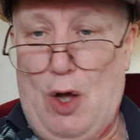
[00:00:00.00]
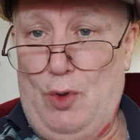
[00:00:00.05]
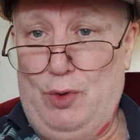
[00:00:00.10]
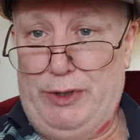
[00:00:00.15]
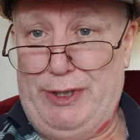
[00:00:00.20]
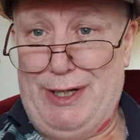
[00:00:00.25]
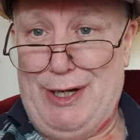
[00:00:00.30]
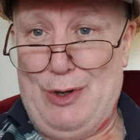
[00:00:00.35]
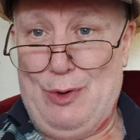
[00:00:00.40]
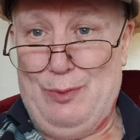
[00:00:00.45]

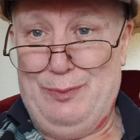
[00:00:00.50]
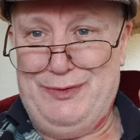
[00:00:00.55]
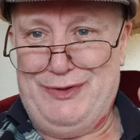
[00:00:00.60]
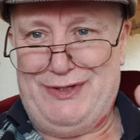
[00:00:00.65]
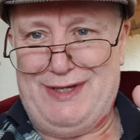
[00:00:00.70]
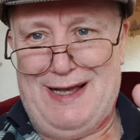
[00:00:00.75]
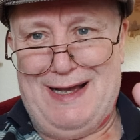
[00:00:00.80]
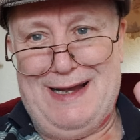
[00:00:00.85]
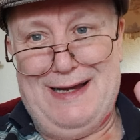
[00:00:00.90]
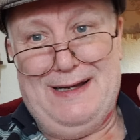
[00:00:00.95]
holding it
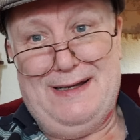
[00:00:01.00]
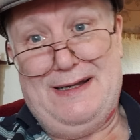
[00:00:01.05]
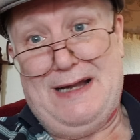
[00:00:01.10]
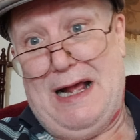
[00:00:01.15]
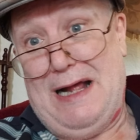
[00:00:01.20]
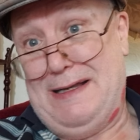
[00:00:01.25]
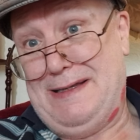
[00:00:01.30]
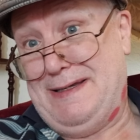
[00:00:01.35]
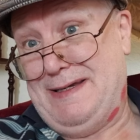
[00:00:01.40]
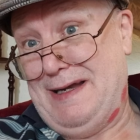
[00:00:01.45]
upside.
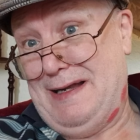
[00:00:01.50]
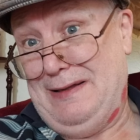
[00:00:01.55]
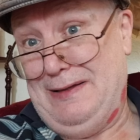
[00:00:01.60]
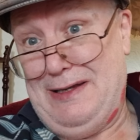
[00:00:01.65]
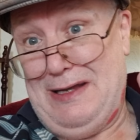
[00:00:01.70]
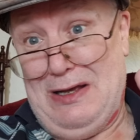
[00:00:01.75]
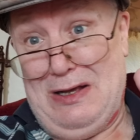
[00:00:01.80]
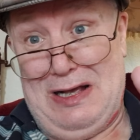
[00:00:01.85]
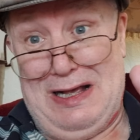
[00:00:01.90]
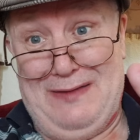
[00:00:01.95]
I tell
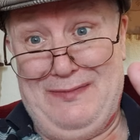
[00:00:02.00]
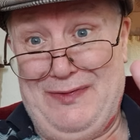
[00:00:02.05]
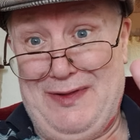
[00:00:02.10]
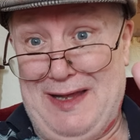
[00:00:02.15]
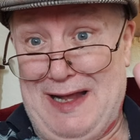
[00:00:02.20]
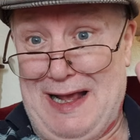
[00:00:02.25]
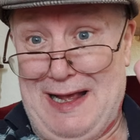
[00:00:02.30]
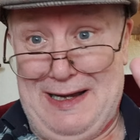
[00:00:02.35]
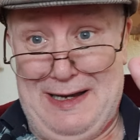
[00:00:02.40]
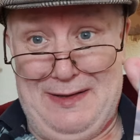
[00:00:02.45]
you, if
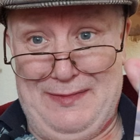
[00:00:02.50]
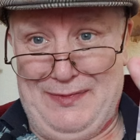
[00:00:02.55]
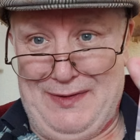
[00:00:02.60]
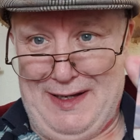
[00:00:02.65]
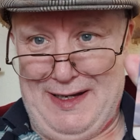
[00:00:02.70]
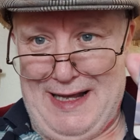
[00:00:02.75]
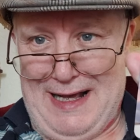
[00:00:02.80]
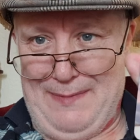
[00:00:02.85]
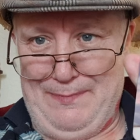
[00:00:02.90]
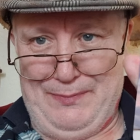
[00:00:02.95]

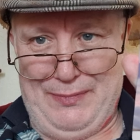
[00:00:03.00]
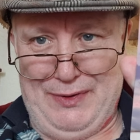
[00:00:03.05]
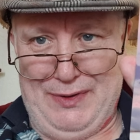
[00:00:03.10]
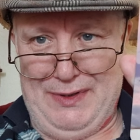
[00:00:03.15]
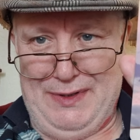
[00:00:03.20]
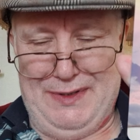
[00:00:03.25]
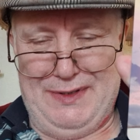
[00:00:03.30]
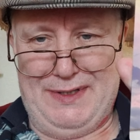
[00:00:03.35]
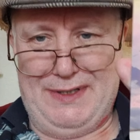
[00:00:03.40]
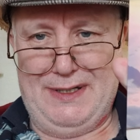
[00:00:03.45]
anything
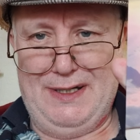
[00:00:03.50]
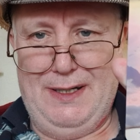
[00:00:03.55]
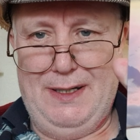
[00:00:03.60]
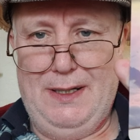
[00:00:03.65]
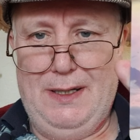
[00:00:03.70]
happens.